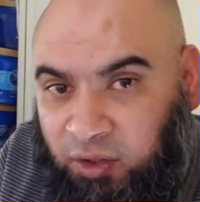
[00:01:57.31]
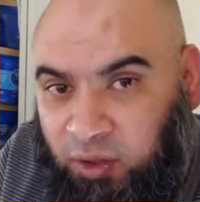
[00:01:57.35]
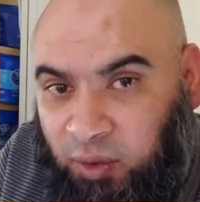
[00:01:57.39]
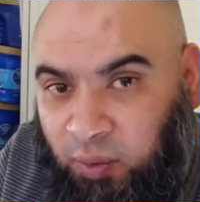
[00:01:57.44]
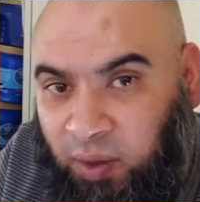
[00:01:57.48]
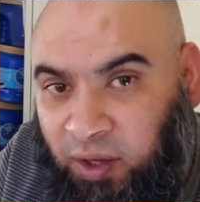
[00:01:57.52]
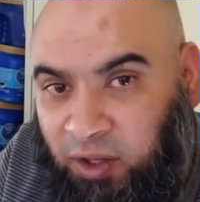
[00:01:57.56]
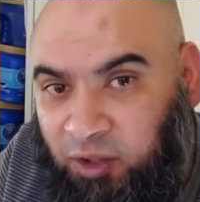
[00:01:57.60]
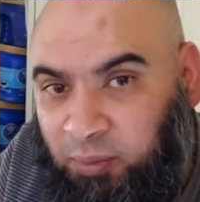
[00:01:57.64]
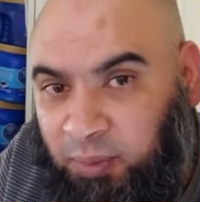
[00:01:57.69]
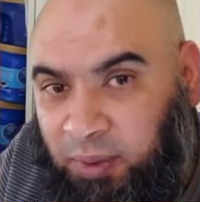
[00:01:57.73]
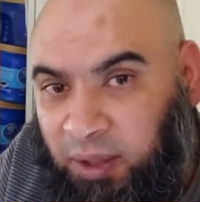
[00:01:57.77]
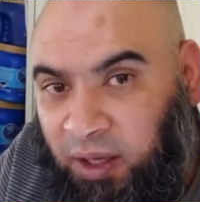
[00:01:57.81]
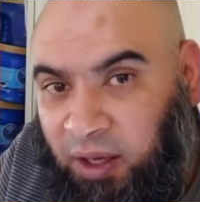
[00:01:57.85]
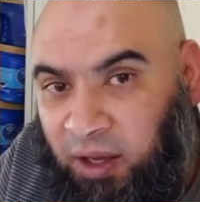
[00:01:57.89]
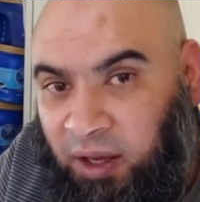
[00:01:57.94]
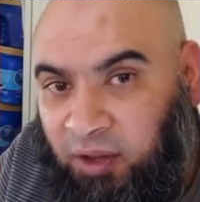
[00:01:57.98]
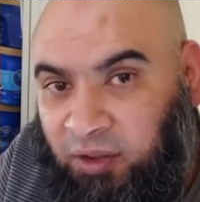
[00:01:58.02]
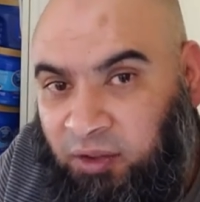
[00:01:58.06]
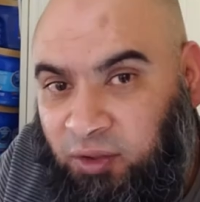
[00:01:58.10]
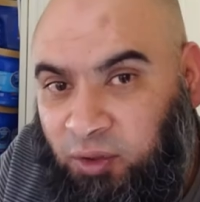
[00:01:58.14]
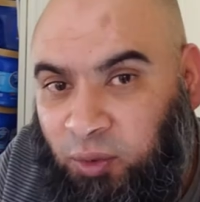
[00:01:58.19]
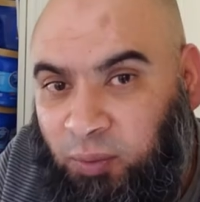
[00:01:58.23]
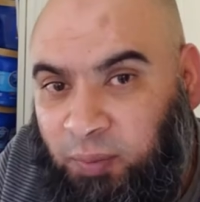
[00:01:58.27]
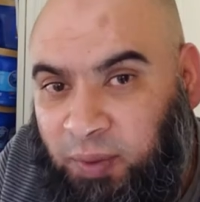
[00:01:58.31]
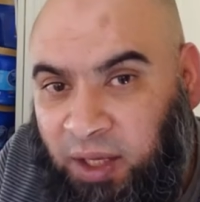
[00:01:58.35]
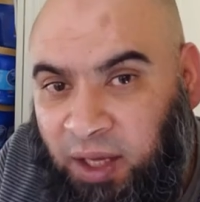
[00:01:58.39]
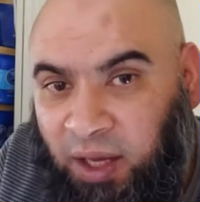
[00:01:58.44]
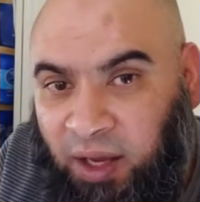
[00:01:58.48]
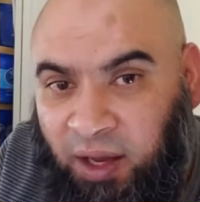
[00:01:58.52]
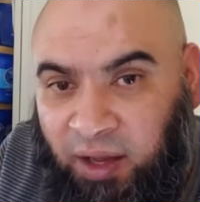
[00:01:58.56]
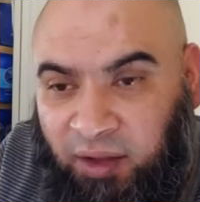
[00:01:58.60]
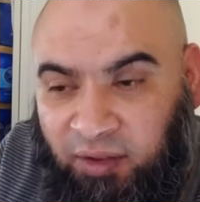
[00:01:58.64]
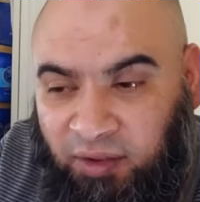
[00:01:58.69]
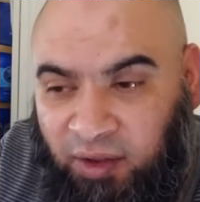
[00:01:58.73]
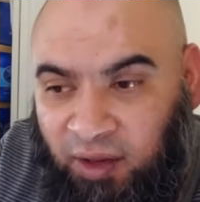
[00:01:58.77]
USPS,
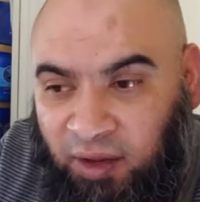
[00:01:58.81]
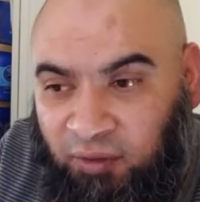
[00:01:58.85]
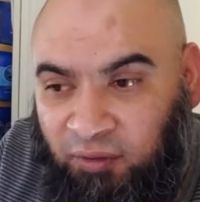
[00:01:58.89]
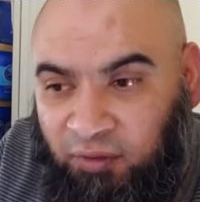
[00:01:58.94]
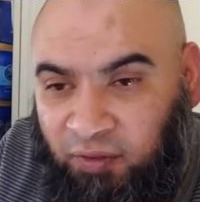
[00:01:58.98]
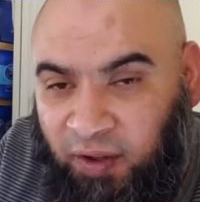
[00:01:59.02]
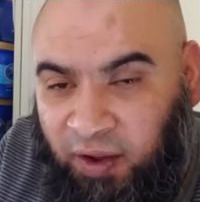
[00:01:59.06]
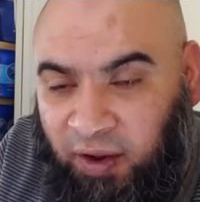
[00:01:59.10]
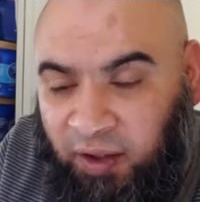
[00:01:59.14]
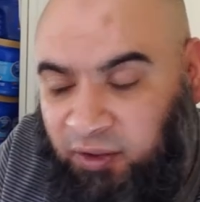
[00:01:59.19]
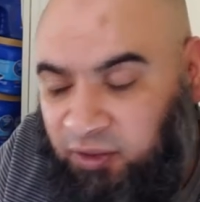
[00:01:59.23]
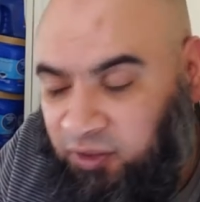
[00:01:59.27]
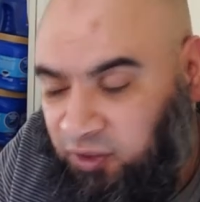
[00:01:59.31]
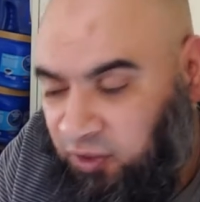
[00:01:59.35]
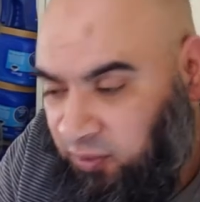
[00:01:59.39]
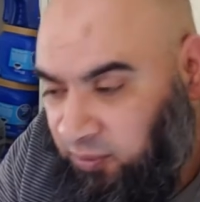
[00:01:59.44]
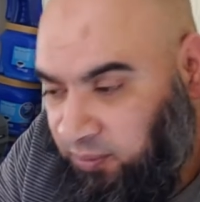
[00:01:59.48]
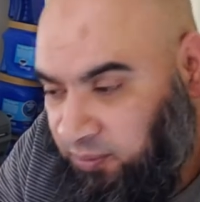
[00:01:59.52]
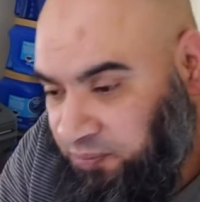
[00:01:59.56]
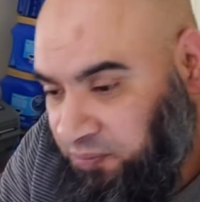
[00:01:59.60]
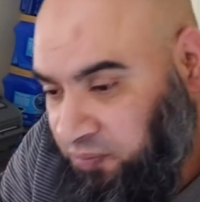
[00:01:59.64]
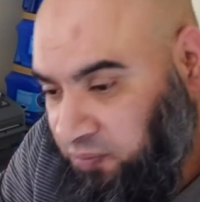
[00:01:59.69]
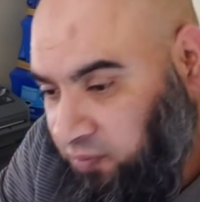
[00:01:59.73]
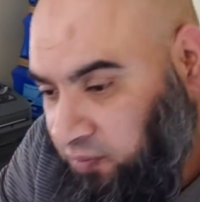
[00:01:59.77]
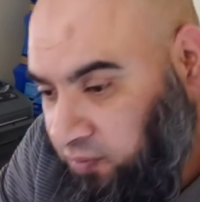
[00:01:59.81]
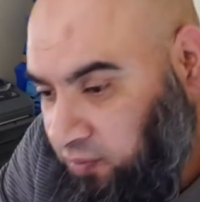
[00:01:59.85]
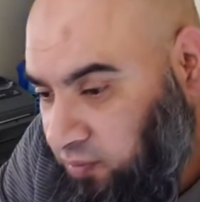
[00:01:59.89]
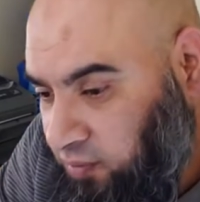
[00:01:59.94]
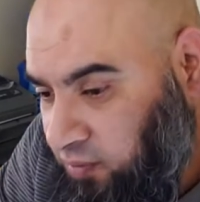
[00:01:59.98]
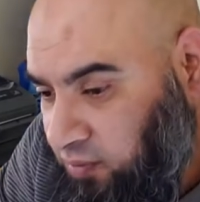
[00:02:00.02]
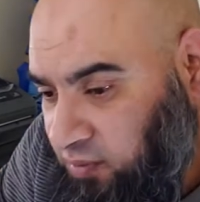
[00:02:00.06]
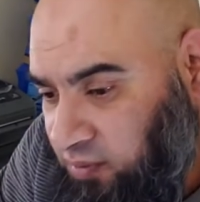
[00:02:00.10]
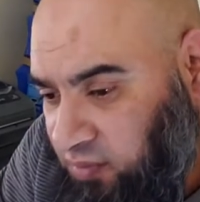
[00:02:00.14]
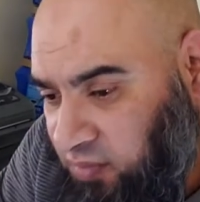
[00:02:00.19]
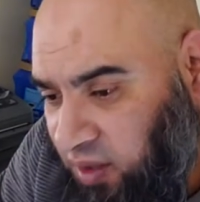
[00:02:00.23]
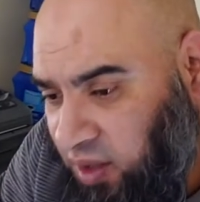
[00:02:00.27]
UPS, and FedEx.
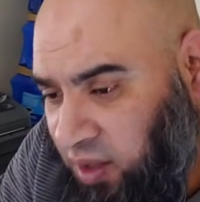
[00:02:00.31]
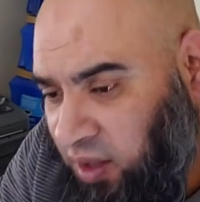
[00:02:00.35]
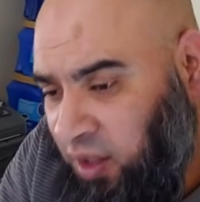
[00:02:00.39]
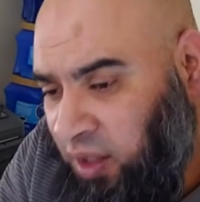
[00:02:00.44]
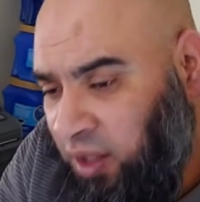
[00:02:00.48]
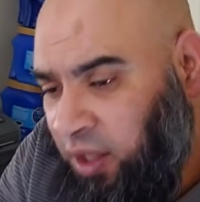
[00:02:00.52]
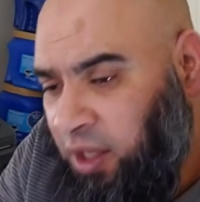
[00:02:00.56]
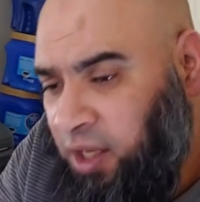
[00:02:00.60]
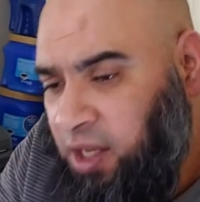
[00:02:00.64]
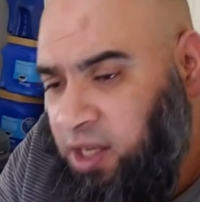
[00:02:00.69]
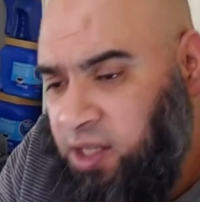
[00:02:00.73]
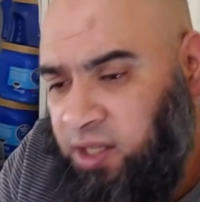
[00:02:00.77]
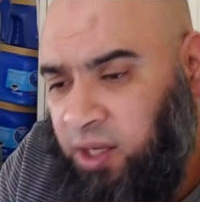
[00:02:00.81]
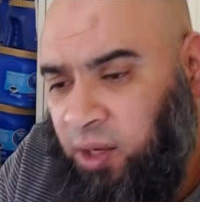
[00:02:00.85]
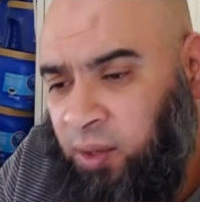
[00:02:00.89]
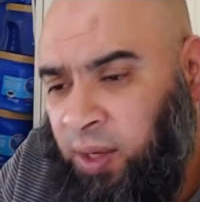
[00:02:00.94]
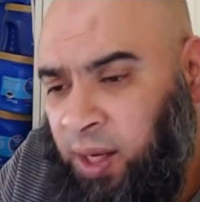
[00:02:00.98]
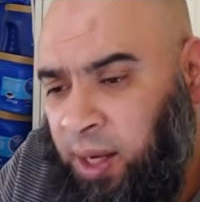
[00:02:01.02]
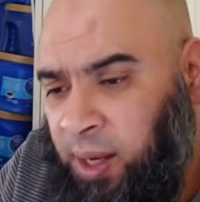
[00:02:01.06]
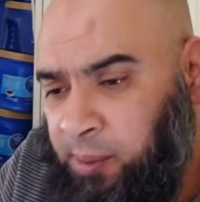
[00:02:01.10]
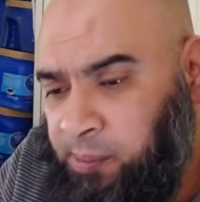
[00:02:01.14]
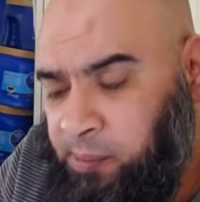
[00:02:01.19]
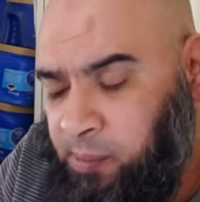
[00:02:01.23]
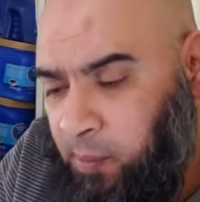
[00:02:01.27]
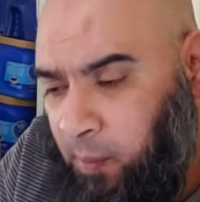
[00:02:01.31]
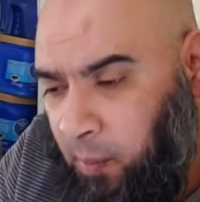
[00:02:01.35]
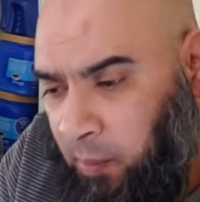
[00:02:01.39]
So